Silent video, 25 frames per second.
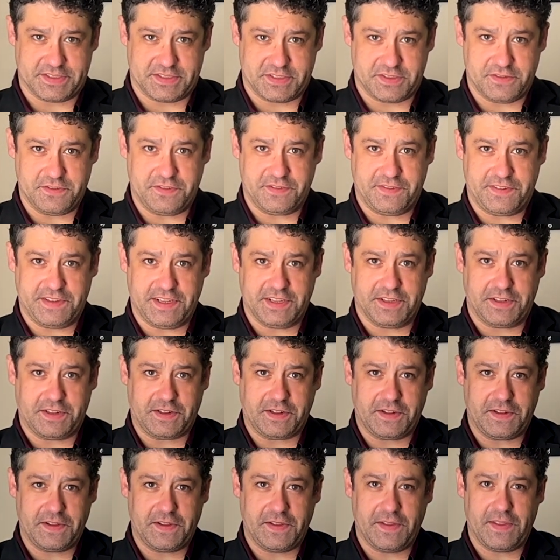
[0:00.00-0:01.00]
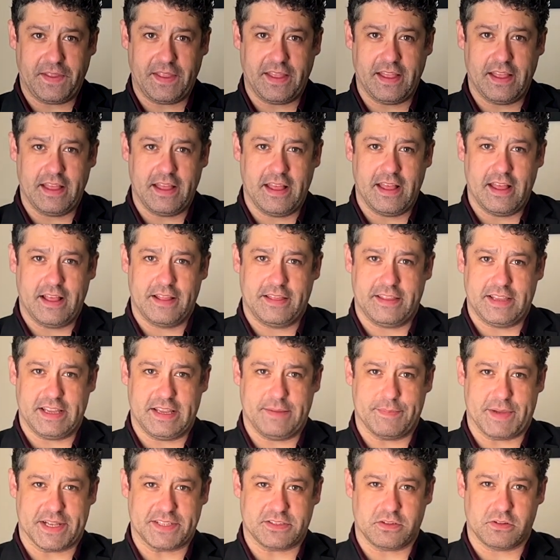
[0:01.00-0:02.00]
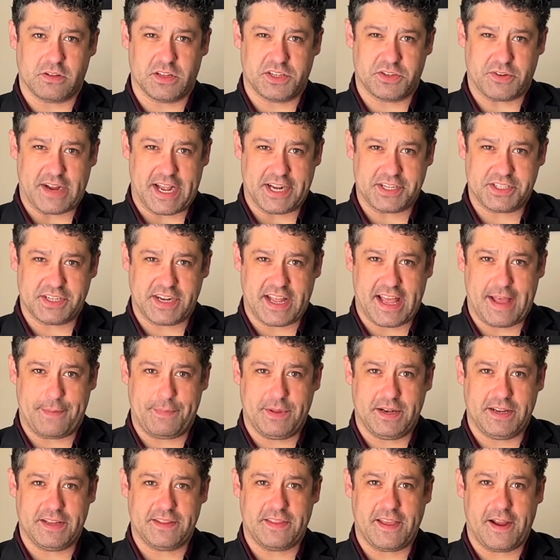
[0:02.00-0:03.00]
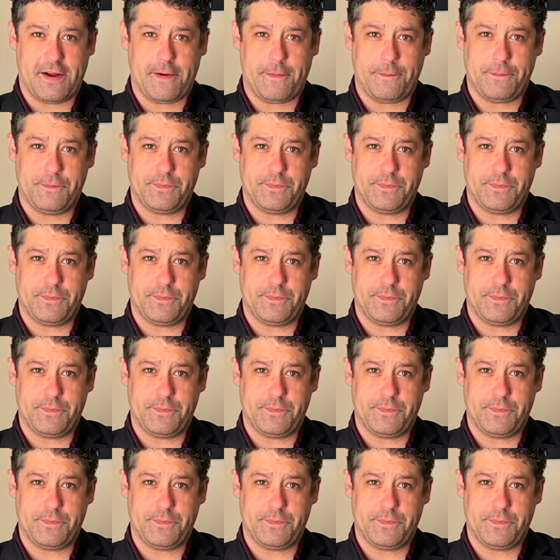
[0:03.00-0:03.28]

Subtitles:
Do you feel the muscle contraction happening there?